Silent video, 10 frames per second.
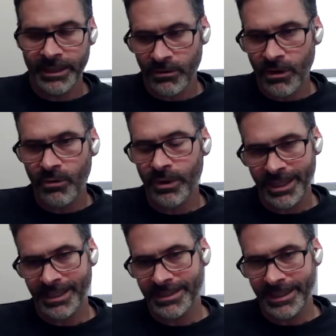And they're all
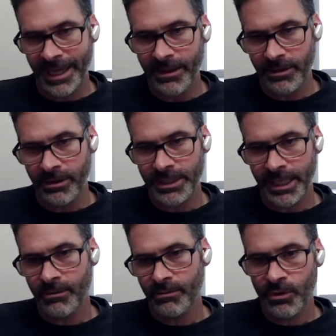working together to
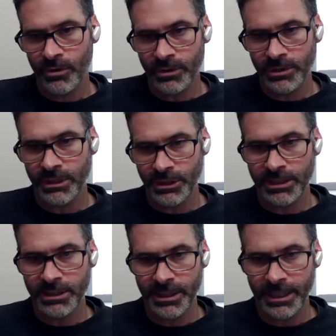help corals
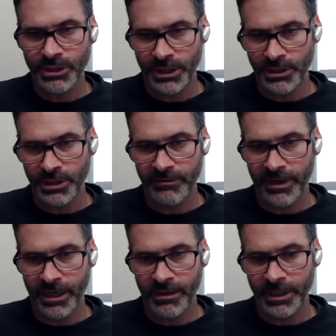adjust to that changing
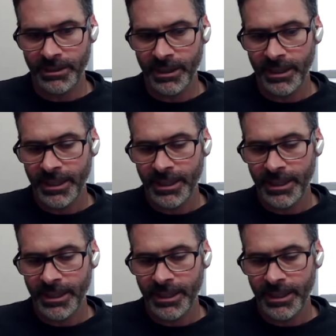environment.